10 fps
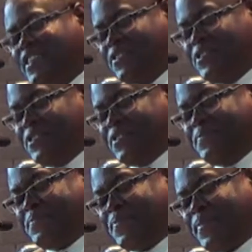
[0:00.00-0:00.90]
is,
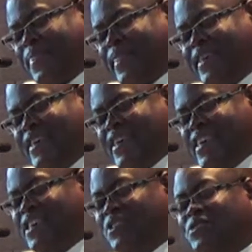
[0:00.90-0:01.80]

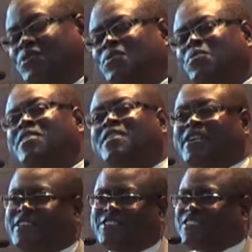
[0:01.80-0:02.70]
He is with
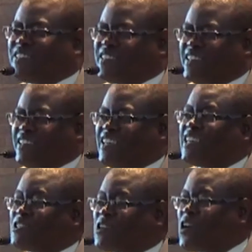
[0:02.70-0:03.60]
us
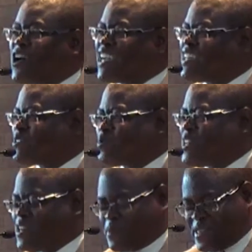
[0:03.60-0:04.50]
as long as we
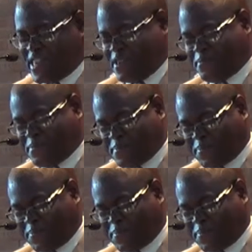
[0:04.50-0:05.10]
are with Him.